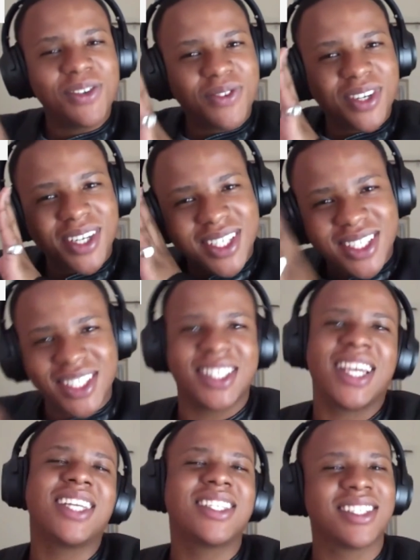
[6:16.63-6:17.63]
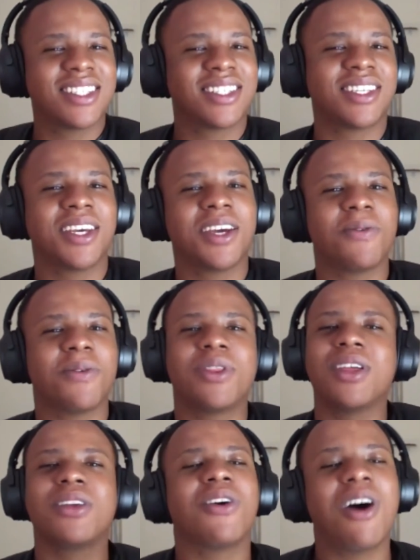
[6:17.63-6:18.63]
status
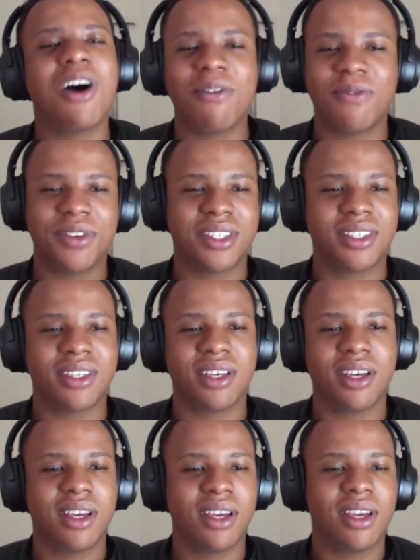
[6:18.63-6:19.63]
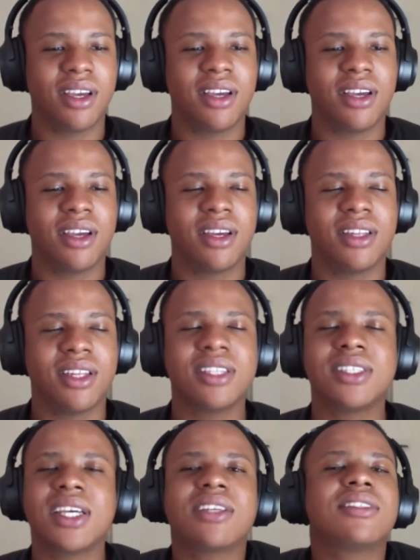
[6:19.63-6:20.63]
within your office, and
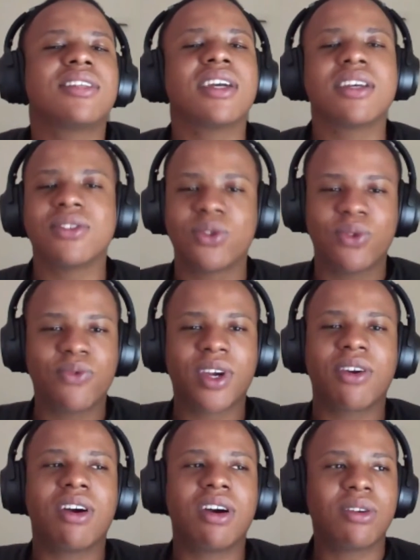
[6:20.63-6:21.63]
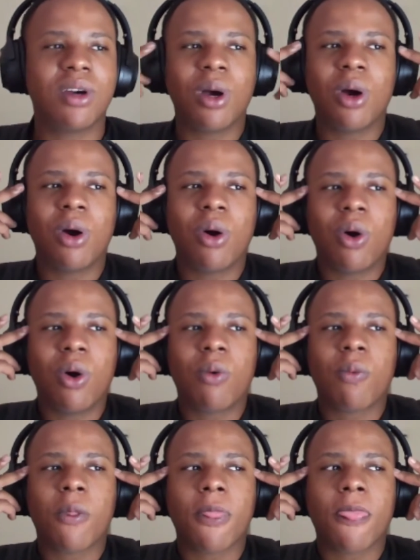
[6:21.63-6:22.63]
take a second to figure out,
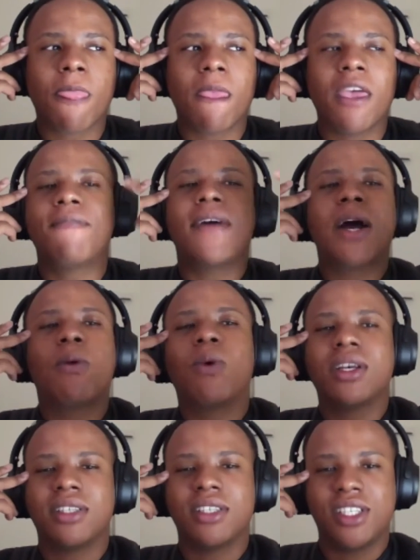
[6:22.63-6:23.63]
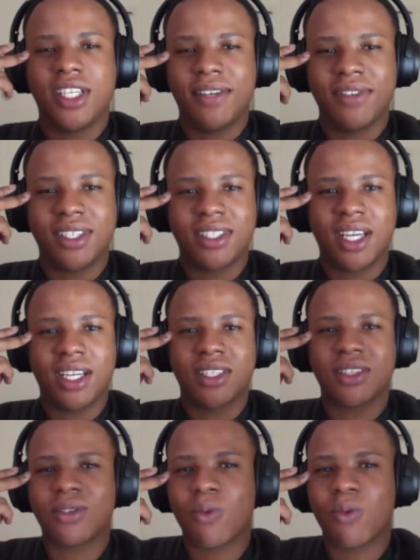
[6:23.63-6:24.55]
if I was achiever status,